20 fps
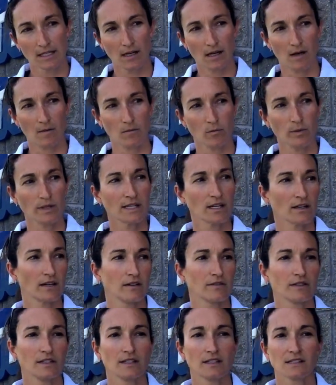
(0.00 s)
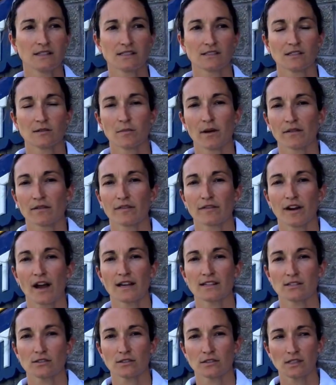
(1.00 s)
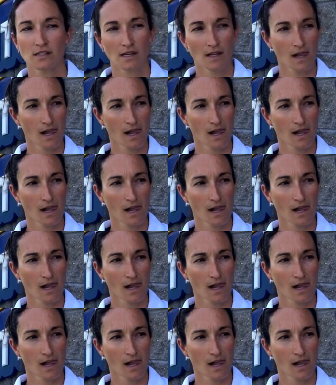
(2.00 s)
Um, we could have easily been frazzled,